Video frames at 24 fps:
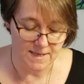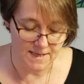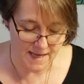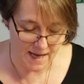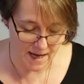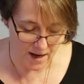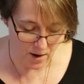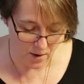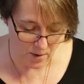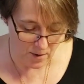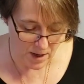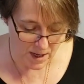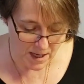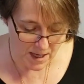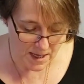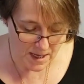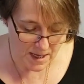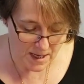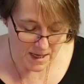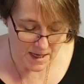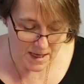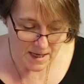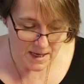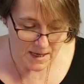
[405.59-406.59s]
Now,
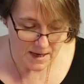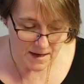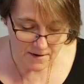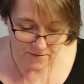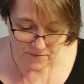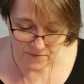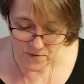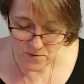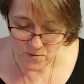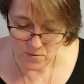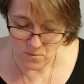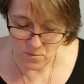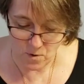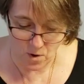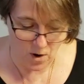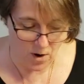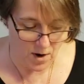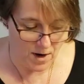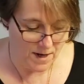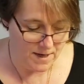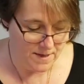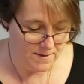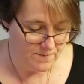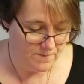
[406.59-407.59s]
if you
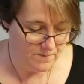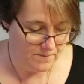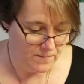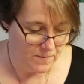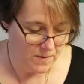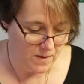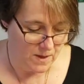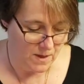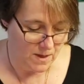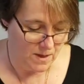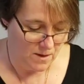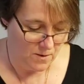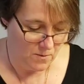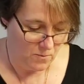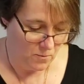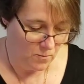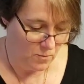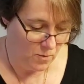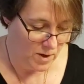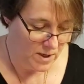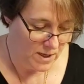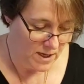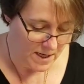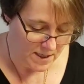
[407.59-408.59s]
want,
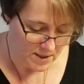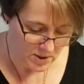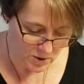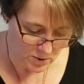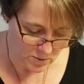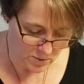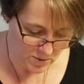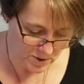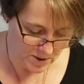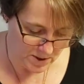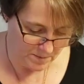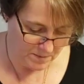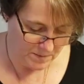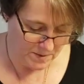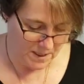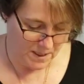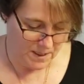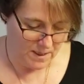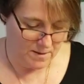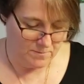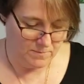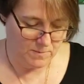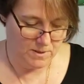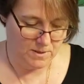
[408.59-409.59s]
what I do
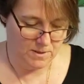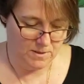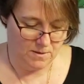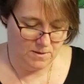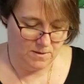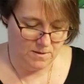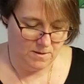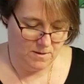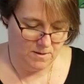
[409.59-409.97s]
sometimes,